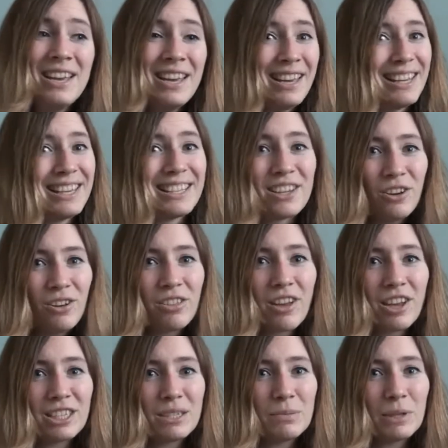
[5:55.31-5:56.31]
it is only
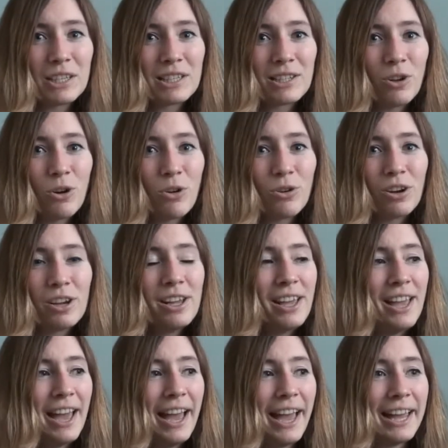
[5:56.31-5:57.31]
30 minutes long
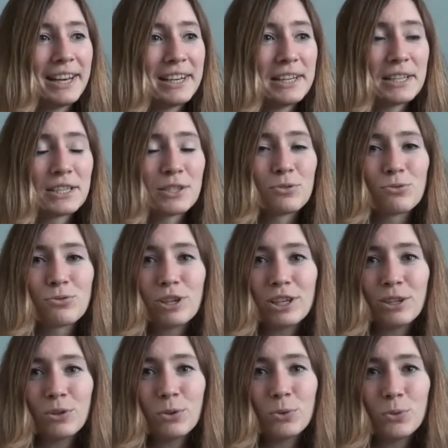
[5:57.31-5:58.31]
and it's
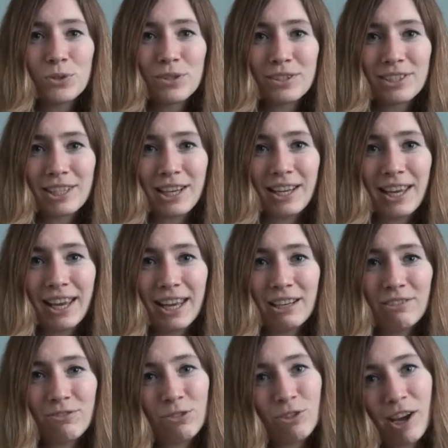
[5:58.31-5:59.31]
really cool to see it
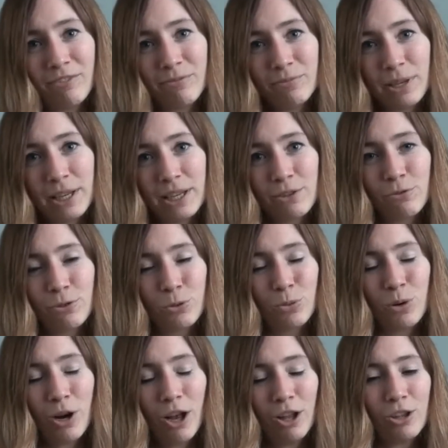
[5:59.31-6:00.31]
again if you haven't played it for a
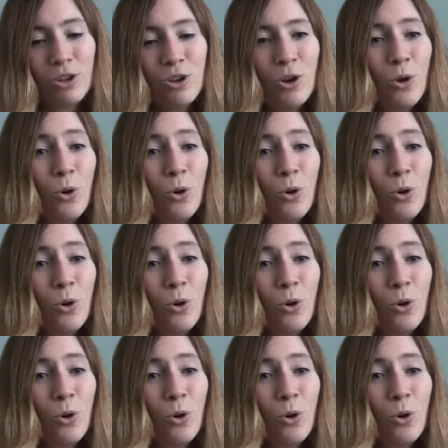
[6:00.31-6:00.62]
while,